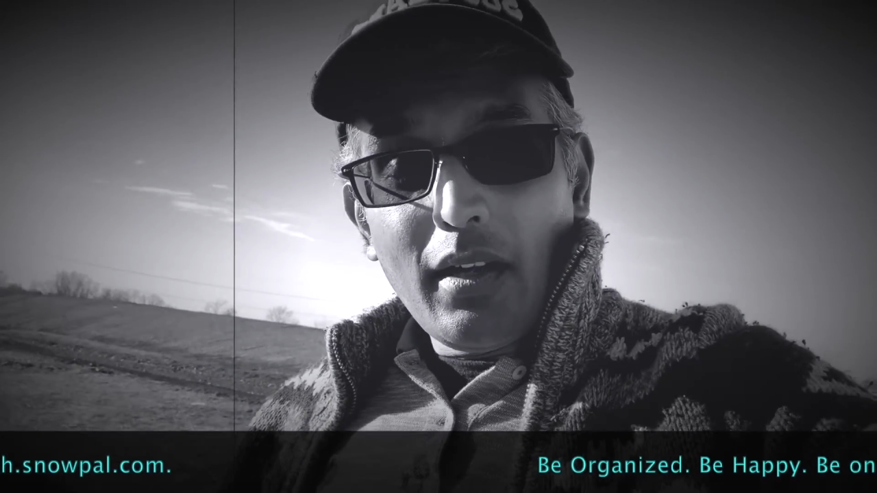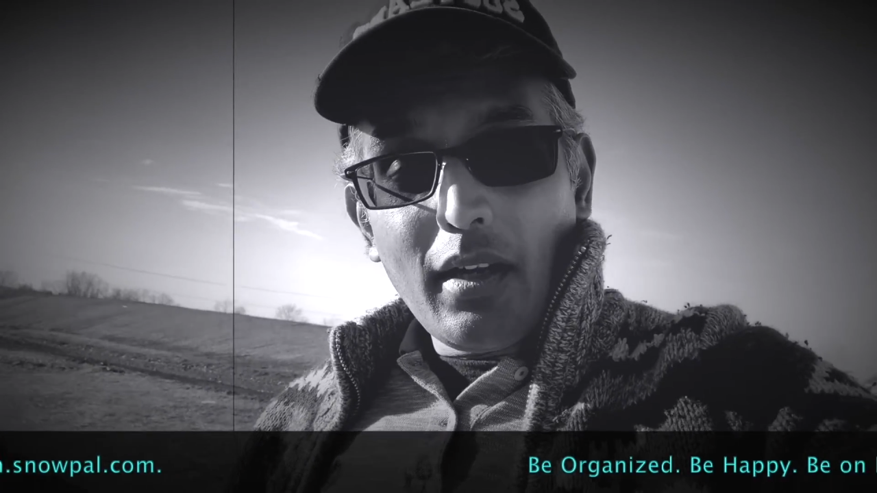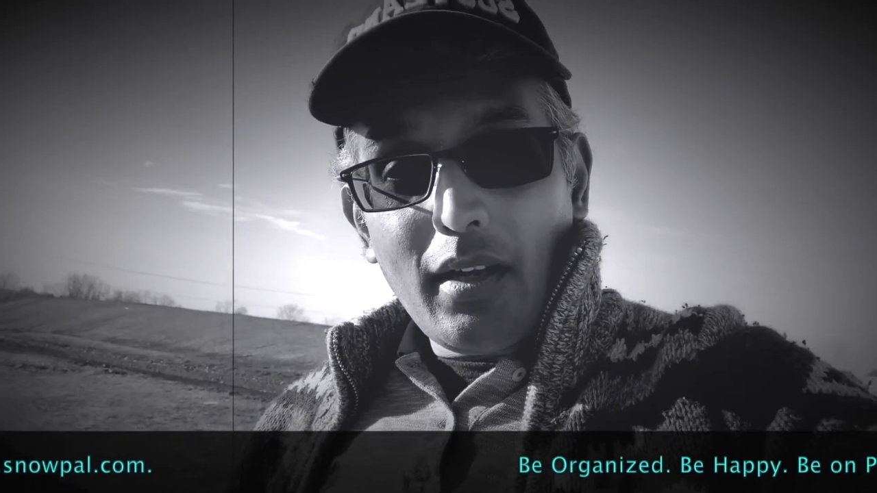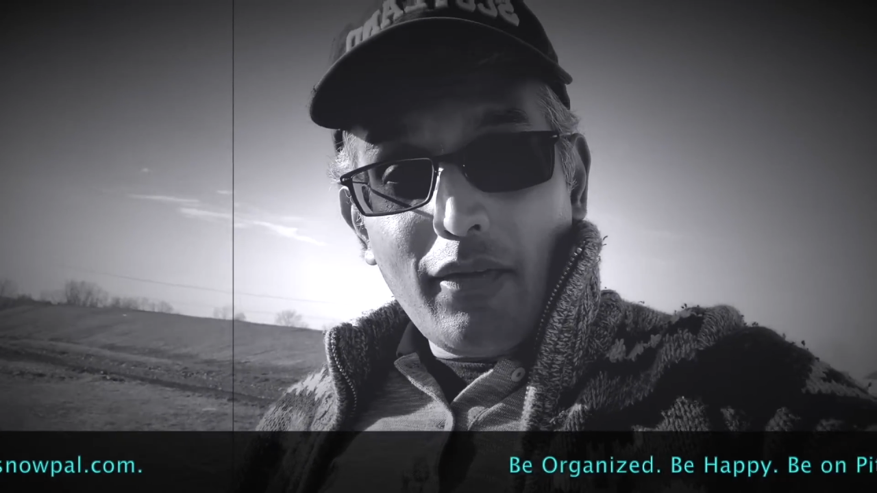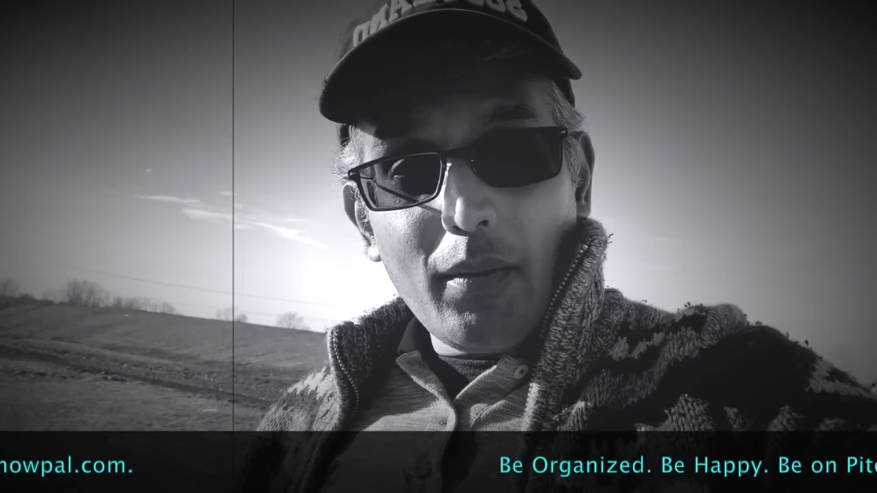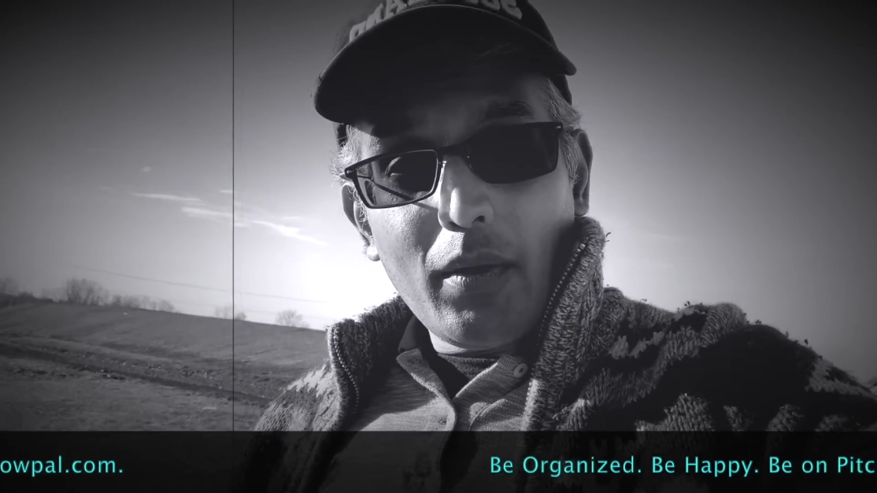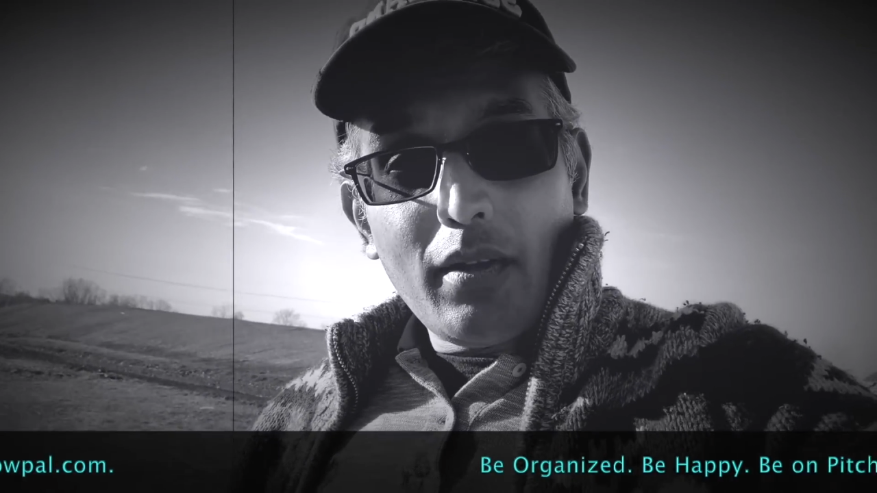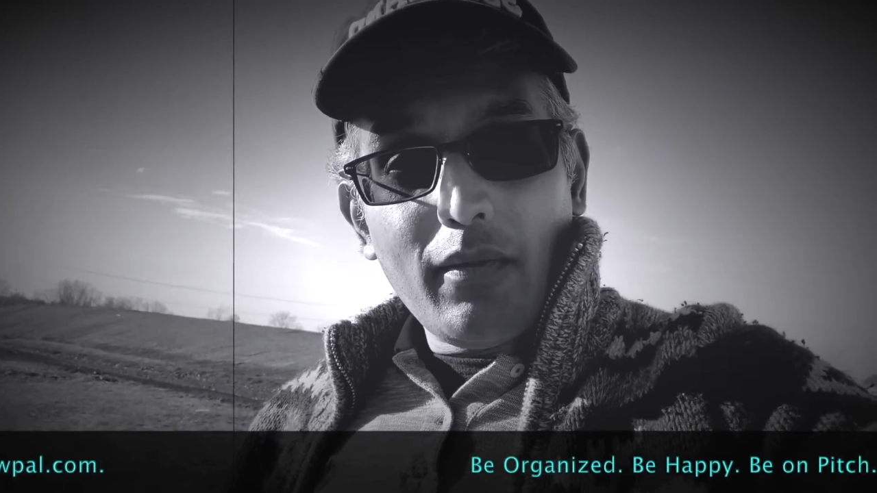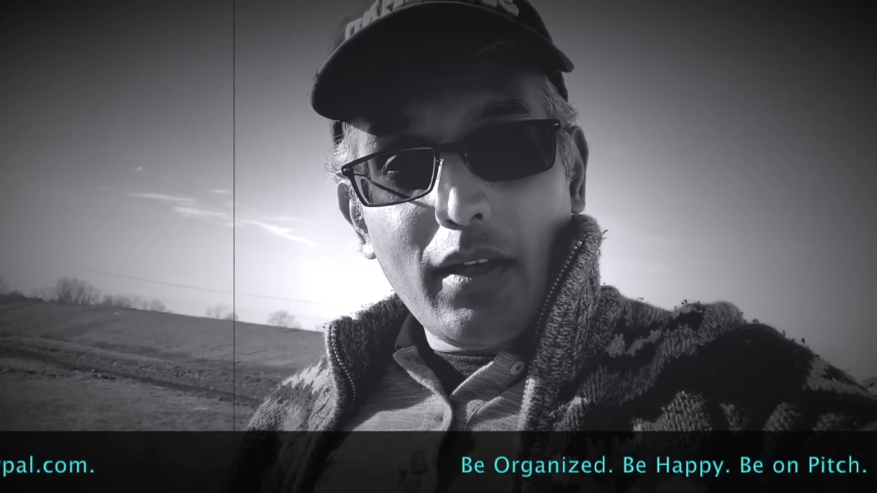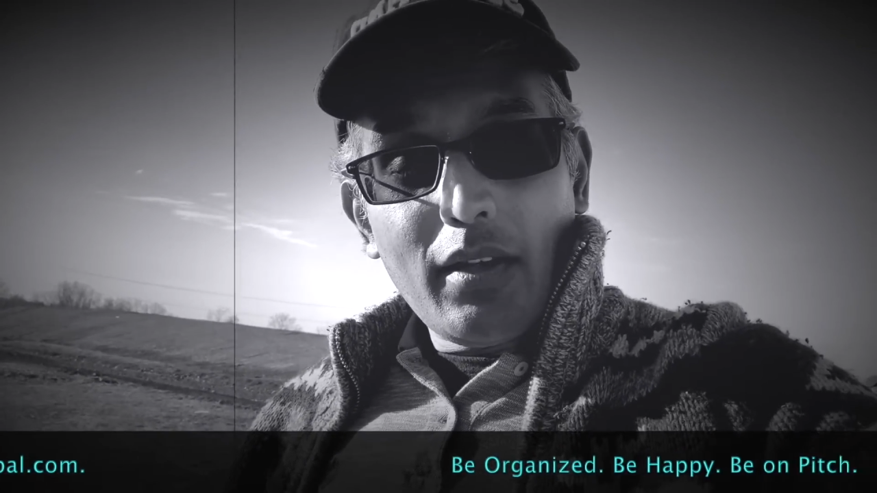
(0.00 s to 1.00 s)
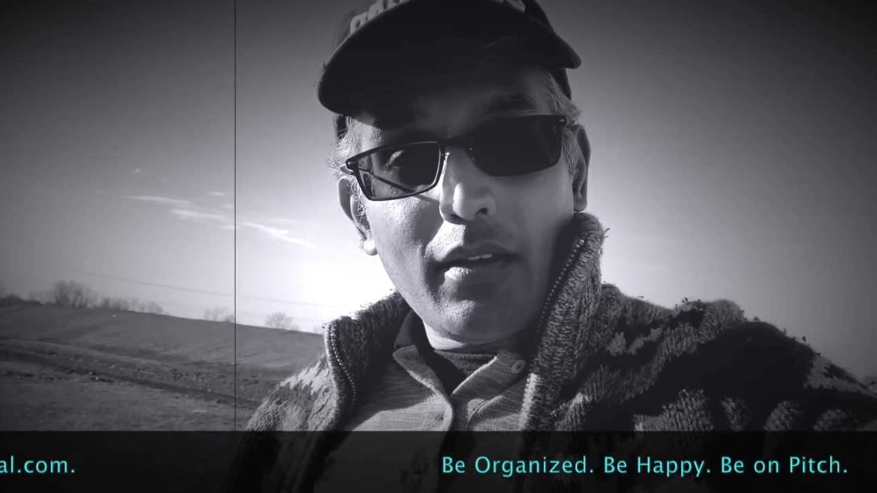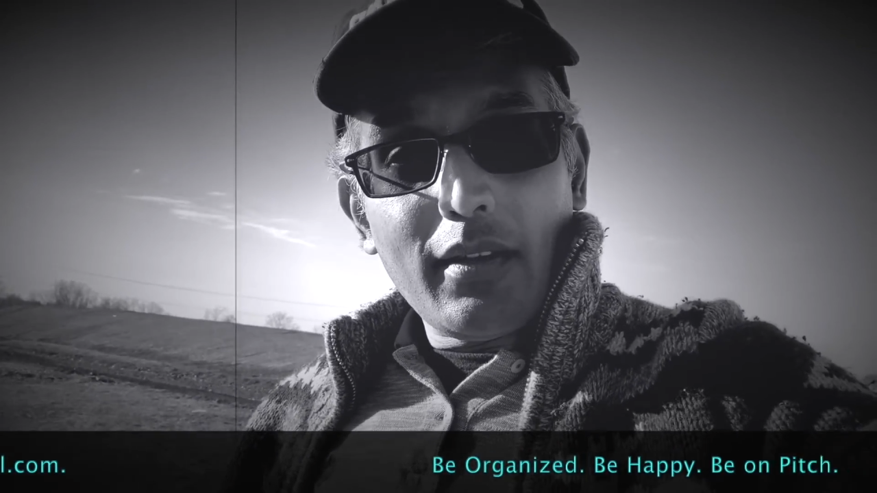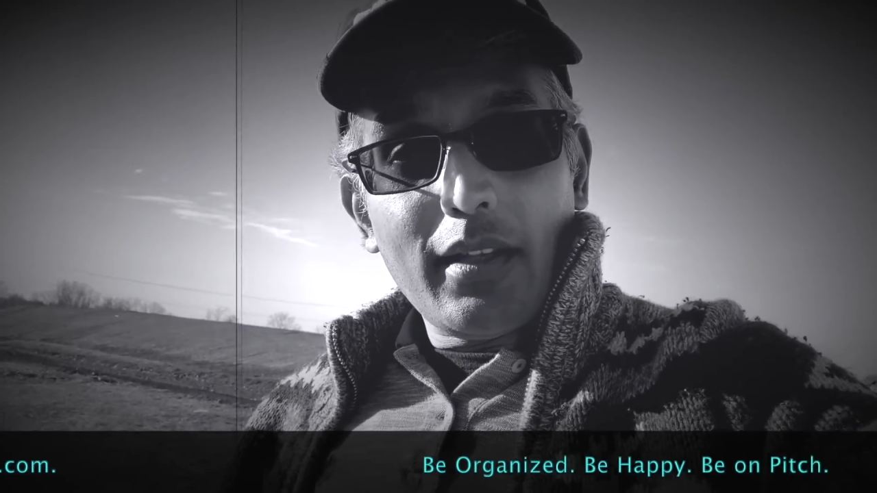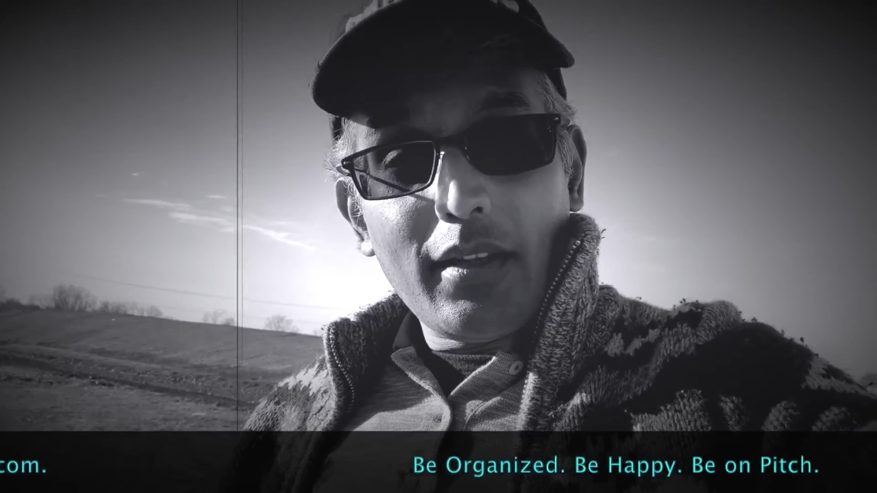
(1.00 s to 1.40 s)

or if we want to work on the